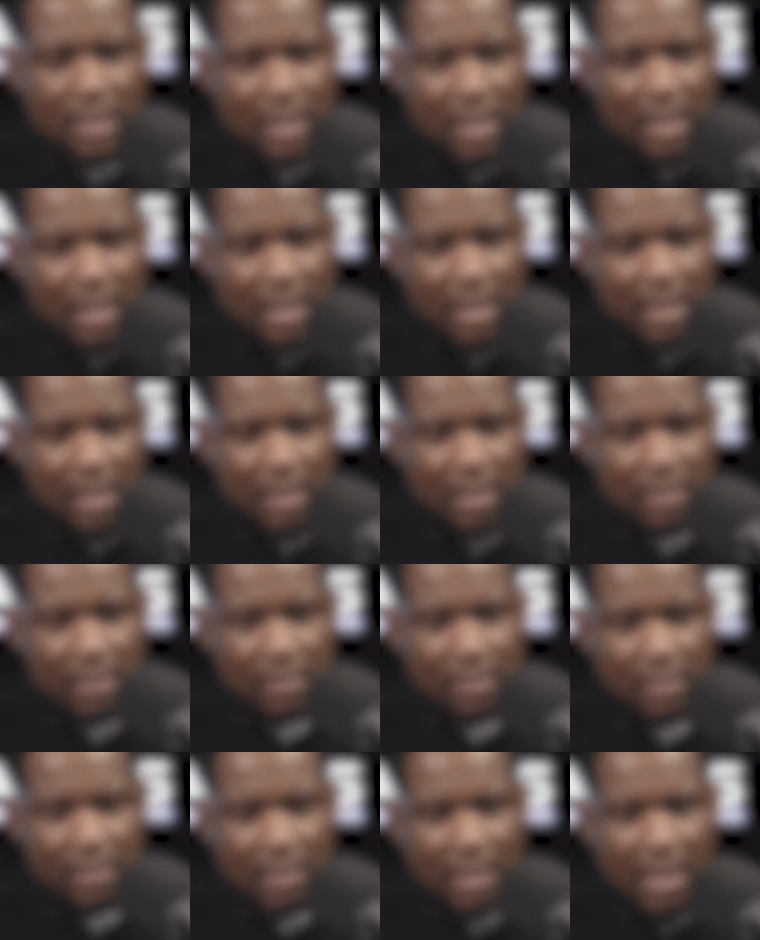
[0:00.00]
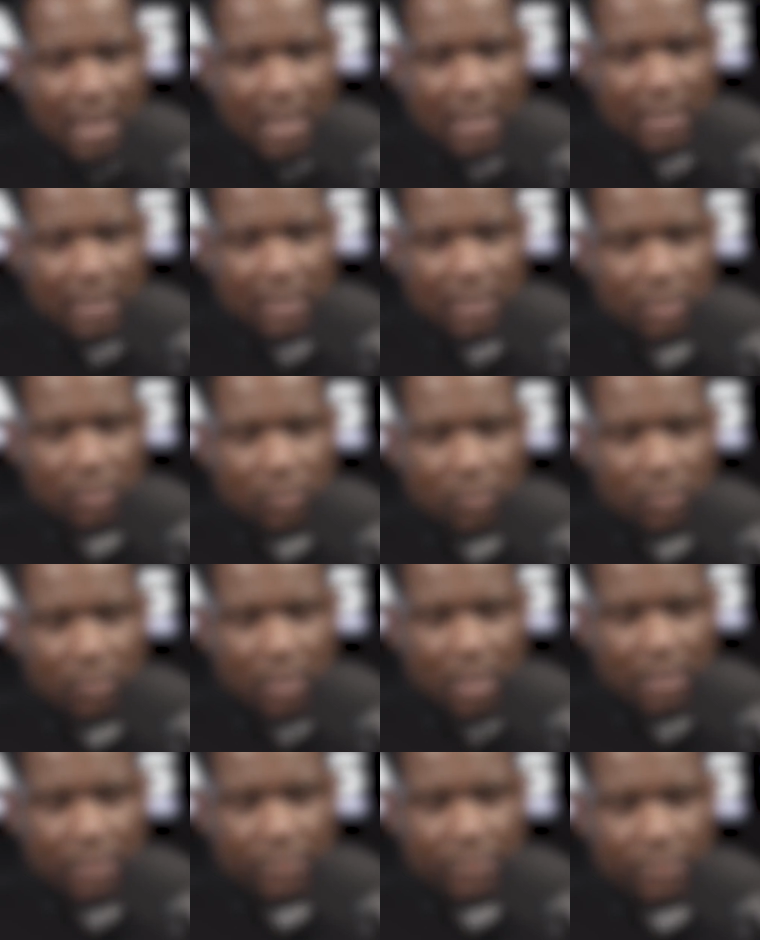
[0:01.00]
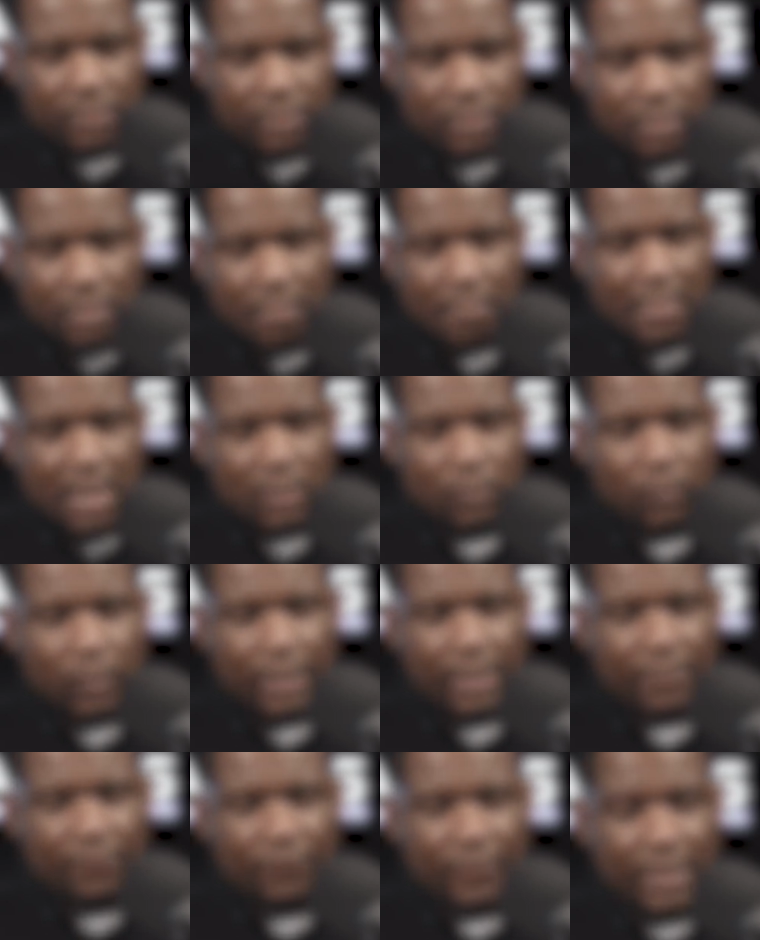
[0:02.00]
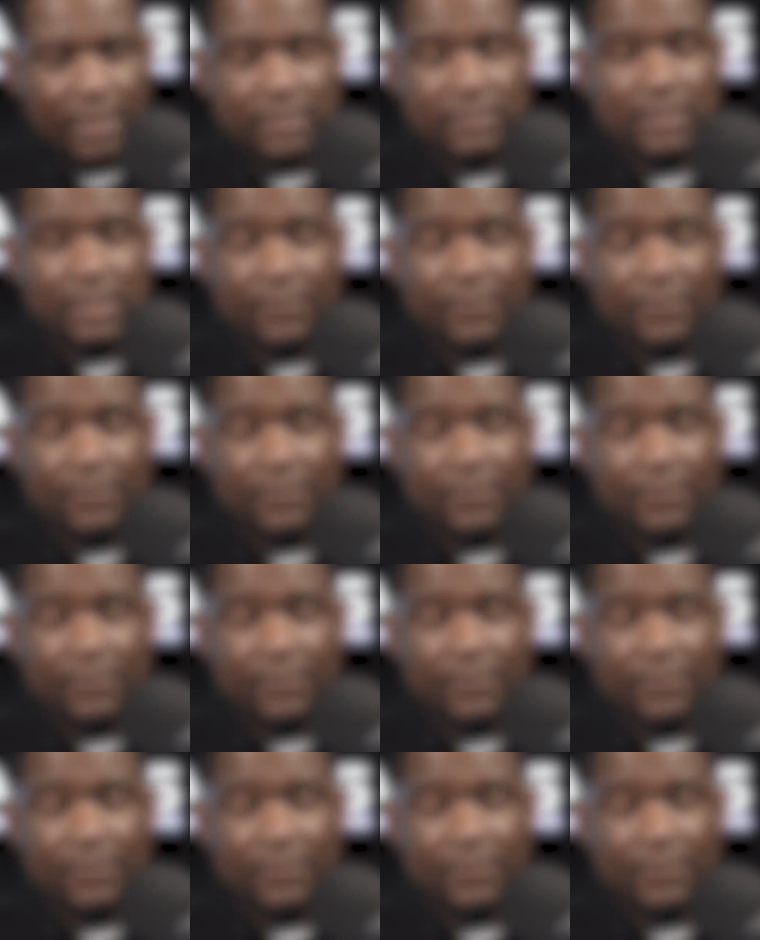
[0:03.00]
And I can go under malware events,